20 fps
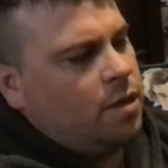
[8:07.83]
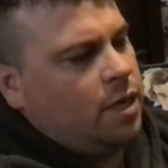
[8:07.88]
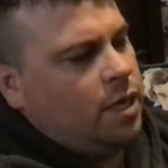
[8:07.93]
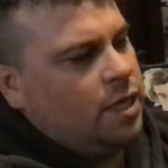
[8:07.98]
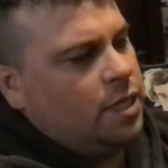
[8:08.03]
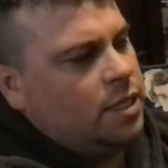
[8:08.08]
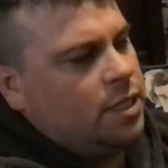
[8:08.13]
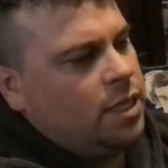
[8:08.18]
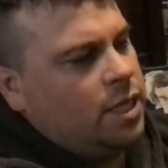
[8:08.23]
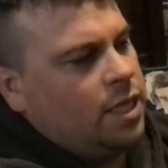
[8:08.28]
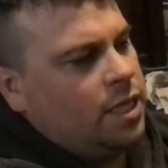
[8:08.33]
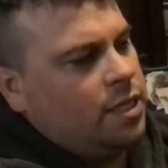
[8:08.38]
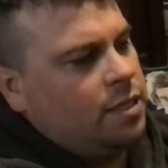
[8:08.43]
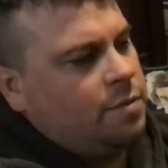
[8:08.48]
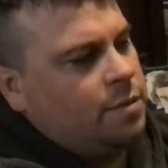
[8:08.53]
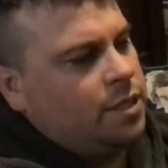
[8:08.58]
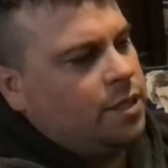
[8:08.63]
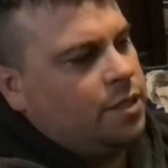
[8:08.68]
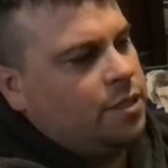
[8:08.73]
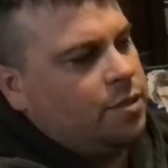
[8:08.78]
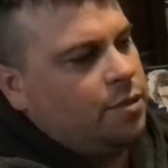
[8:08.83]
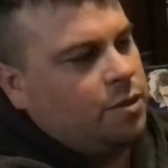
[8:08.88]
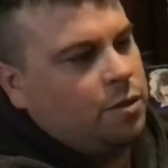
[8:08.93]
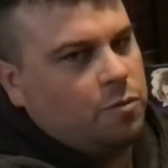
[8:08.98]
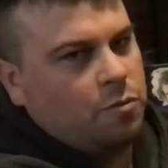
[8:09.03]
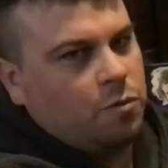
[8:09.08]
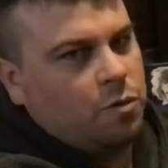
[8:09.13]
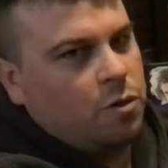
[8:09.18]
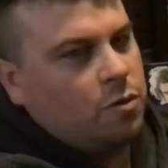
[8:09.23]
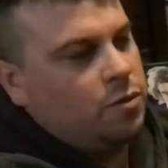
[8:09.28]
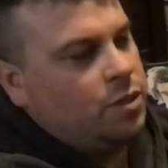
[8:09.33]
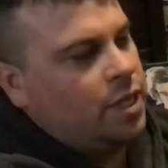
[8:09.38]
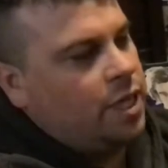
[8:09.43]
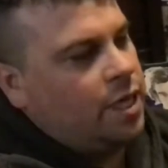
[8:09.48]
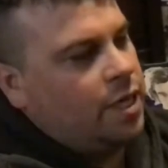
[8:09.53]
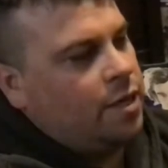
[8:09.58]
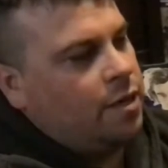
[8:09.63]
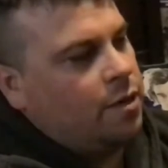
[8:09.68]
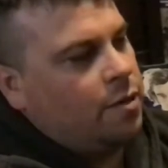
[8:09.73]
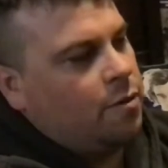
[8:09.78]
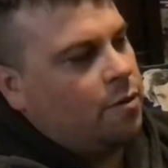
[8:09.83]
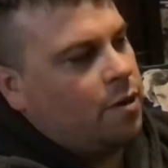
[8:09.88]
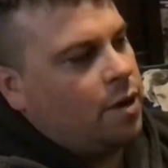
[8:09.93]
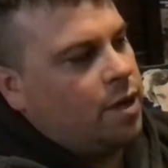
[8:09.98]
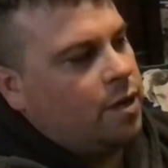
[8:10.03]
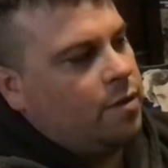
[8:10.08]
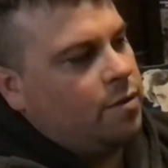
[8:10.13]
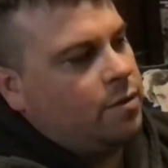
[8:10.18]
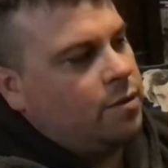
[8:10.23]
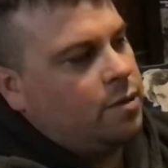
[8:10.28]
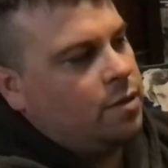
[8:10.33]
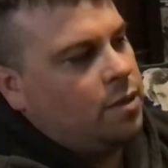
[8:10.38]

and it's nice because you can rotate it around.